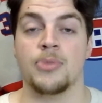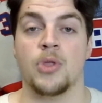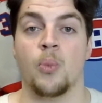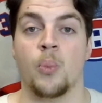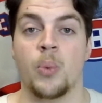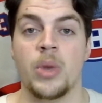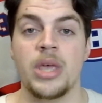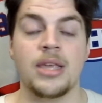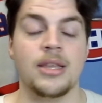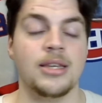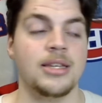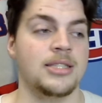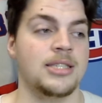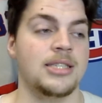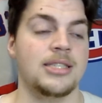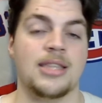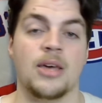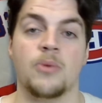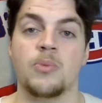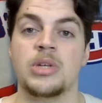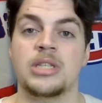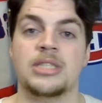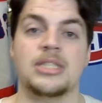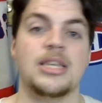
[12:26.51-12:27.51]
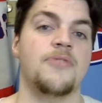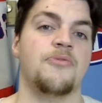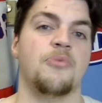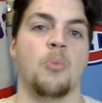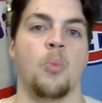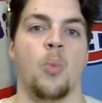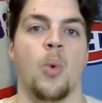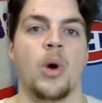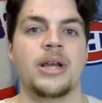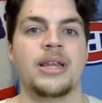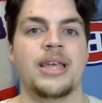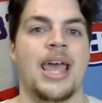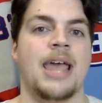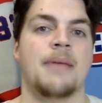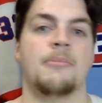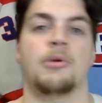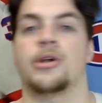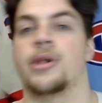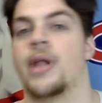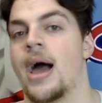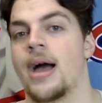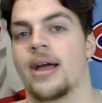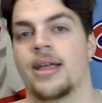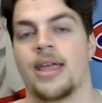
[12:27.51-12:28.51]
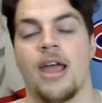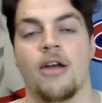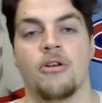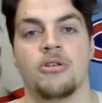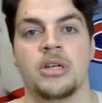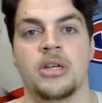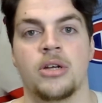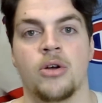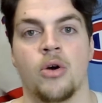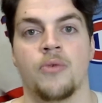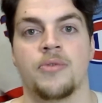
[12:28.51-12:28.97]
The weaknesses that we see from one game are not carrying